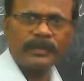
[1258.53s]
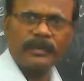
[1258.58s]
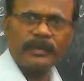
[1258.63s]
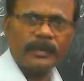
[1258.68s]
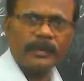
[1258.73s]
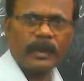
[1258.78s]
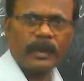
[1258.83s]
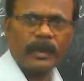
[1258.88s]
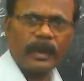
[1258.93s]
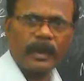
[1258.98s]

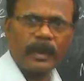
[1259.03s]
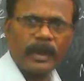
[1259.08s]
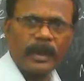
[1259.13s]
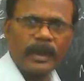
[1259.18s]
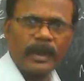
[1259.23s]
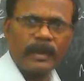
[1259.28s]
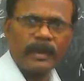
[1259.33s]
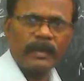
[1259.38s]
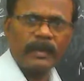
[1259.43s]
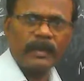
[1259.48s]
Okay,
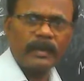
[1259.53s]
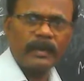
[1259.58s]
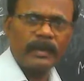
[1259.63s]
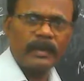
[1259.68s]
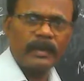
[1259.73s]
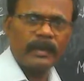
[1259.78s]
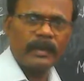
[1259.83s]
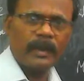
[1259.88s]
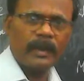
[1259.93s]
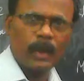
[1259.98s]

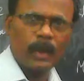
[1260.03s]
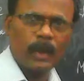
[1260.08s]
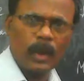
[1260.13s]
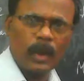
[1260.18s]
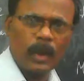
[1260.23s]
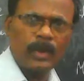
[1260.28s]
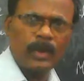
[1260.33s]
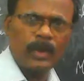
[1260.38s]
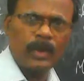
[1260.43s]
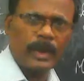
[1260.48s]

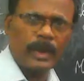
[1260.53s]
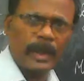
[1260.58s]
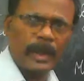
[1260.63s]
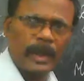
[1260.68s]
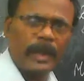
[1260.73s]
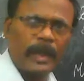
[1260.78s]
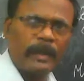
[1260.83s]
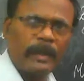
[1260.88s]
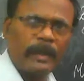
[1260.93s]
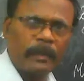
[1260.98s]
loaned
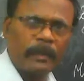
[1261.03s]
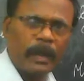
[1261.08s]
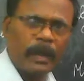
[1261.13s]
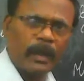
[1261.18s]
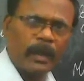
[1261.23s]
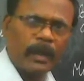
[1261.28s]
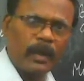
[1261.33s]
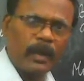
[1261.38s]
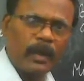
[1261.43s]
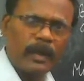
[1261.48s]
and
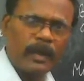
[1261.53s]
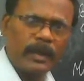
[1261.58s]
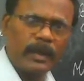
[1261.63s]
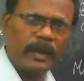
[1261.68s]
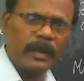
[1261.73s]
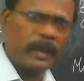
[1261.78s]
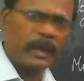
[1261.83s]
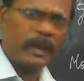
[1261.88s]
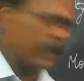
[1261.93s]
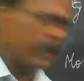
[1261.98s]
borrowed
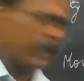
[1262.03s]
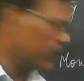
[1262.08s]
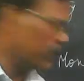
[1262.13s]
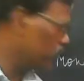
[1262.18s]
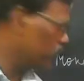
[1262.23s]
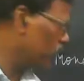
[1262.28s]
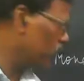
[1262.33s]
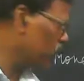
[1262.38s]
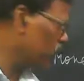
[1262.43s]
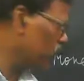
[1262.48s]
is
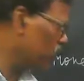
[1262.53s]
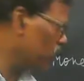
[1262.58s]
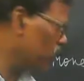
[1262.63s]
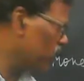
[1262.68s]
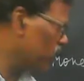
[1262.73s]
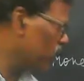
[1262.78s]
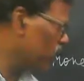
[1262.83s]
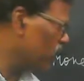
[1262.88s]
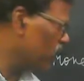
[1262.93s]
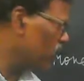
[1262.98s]
done
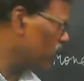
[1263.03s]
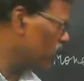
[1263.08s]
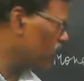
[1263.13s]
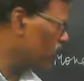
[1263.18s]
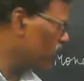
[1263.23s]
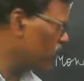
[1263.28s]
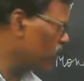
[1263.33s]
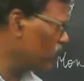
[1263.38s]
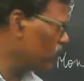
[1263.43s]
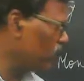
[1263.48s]

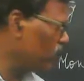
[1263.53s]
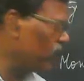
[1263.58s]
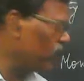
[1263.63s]
under money